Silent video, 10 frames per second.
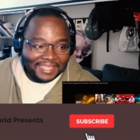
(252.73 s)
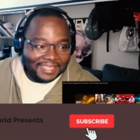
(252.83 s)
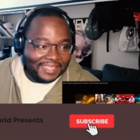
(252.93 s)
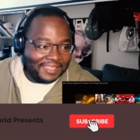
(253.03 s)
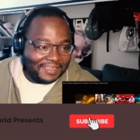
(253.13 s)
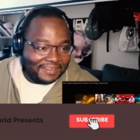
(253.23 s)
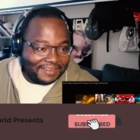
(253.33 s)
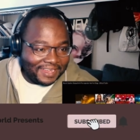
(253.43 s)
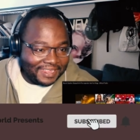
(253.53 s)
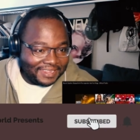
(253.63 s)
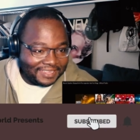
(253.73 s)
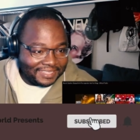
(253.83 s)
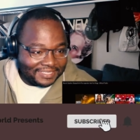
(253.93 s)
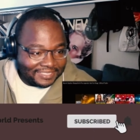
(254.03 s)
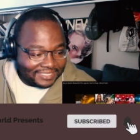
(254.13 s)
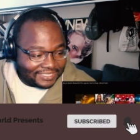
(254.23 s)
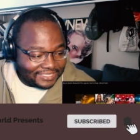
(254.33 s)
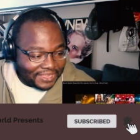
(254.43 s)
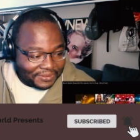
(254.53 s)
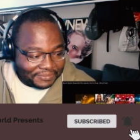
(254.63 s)
All right.
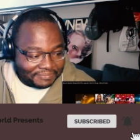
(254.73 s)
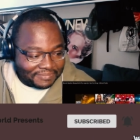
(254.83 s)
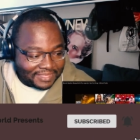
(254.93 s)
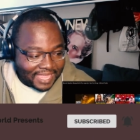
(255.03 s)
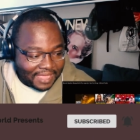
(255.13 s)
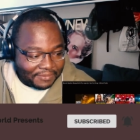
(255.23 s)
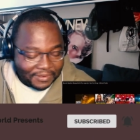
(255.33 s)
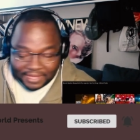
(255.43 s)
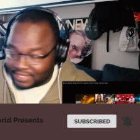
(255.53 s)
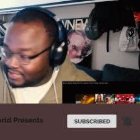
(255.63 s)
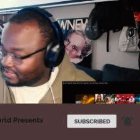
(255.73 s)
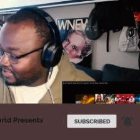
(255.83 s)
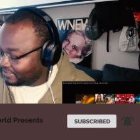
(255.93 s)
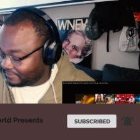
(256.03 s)
So that was